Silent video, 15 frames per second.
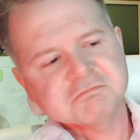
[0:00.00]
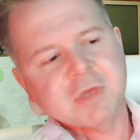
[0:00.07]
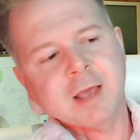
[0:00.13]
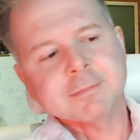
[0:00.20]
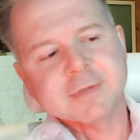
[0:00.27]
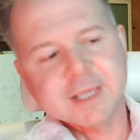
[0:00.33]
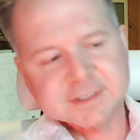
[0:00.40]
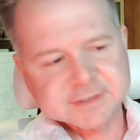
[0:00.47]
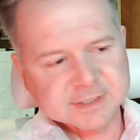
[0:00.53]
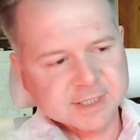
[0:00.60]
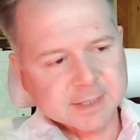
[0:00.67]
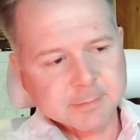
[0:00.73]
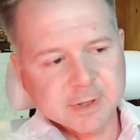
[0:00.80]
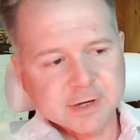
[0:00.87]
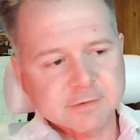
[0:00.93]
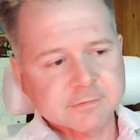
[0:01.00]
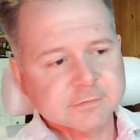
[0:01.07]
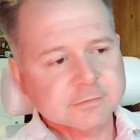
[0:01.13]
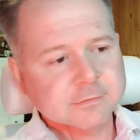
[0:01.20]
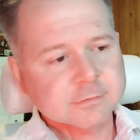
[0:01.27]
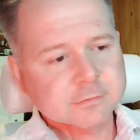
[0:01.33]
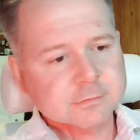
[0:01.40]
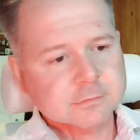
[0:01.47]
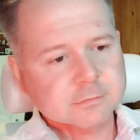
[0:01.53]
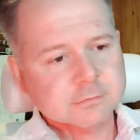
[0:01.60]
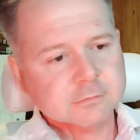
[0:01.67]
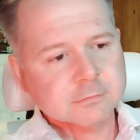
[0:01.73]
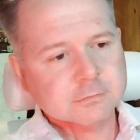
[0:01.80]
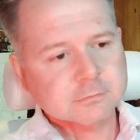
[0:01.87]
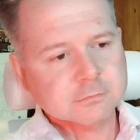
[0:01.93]
I'm guessing they might have
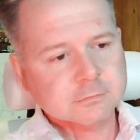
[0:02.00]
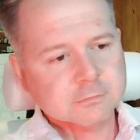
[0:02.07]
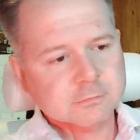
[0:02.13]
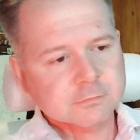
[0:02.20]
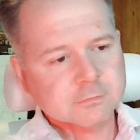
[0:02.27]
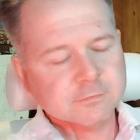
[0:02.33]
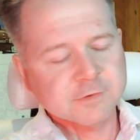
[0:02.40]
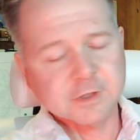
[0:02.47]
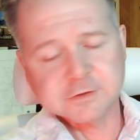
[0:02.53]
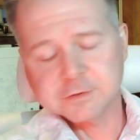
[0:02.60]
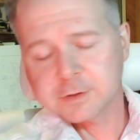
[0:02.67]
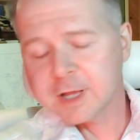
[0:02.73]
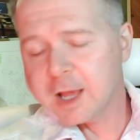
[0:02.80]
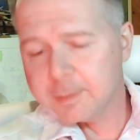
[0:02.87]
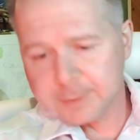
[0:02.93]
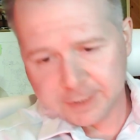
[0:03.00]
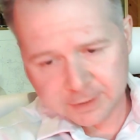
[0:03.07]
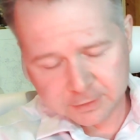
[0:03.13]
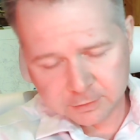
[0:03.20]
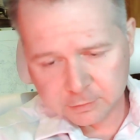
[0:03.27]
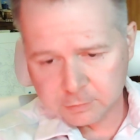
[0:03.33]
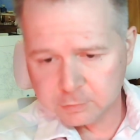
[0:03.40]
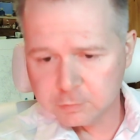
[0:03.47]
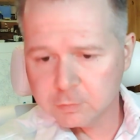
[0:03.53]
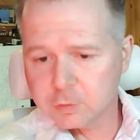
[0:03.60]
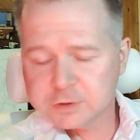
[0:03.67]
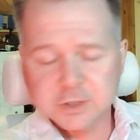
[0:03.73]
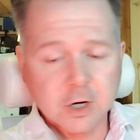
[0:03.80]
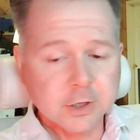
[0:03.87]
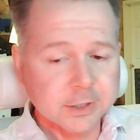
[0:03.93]
failed to accommodate you or
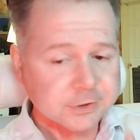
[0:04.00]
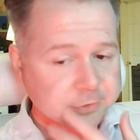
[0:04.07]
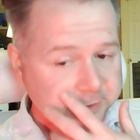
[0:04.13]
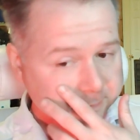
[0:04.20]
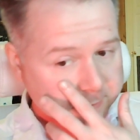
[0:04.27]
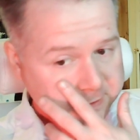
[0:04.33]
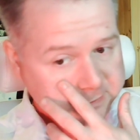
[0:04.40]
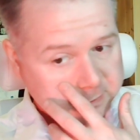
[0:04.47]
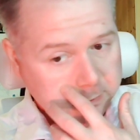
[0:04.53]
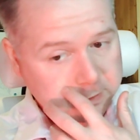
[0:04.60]
targeted you on the basis of your